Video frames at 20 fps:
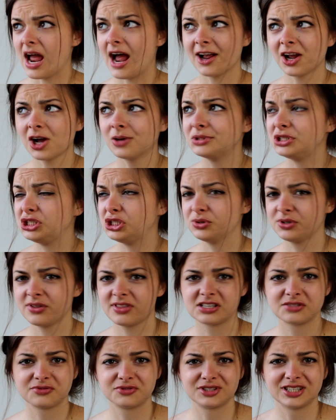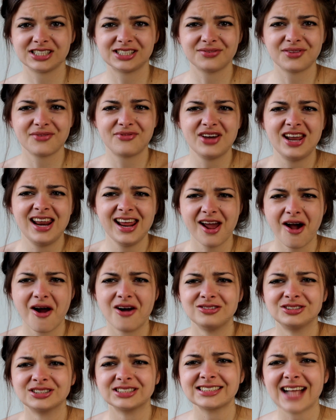I can't be chewing this for the rest of the
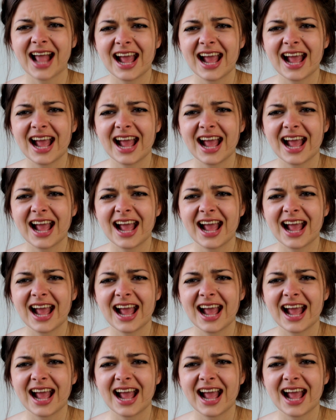video.